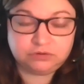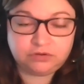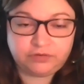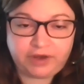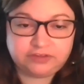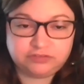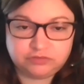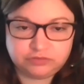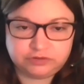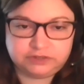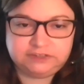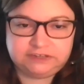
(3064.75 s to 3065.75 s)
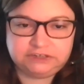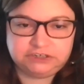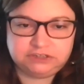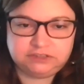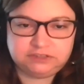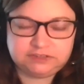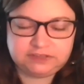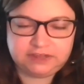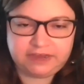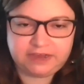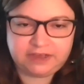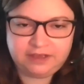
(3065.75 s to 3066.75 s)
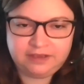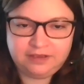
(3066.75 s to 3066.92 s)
grassroots organizations like